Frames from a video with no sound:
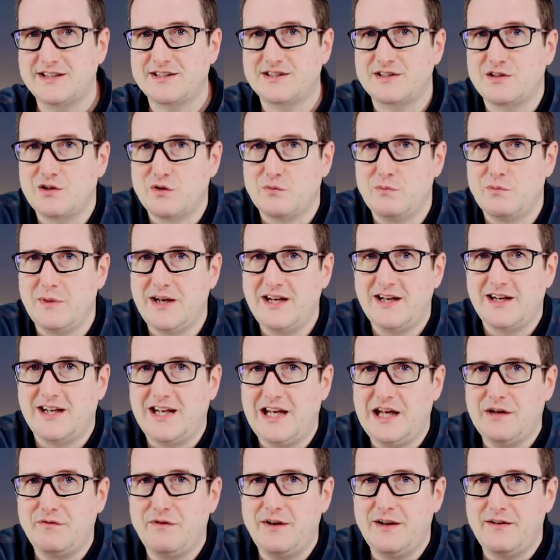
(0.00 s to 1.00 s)
So
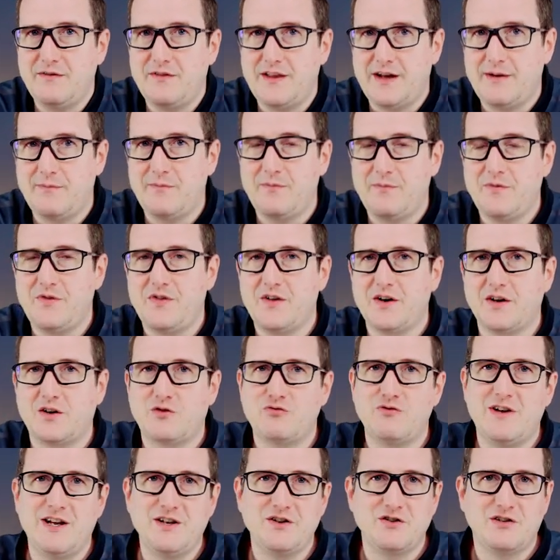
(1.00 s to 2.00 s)
giving them the
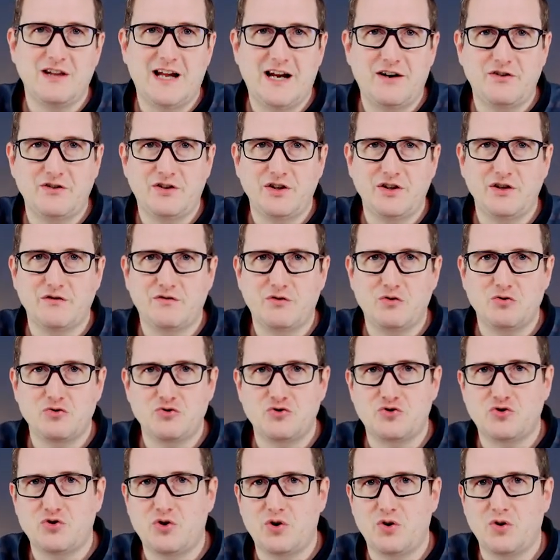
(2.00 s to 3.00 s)
granularity of
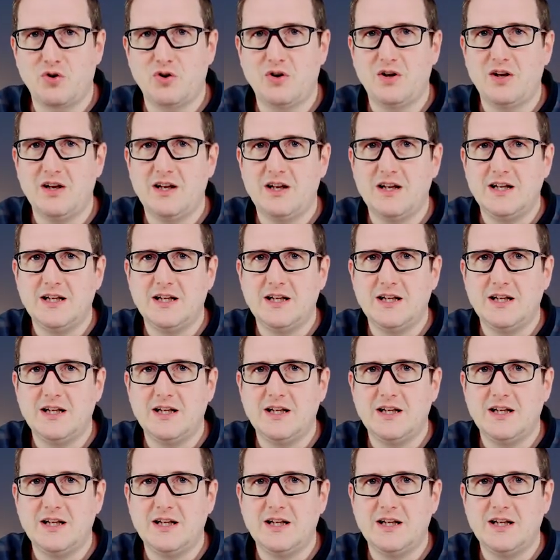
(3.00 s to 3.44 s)
control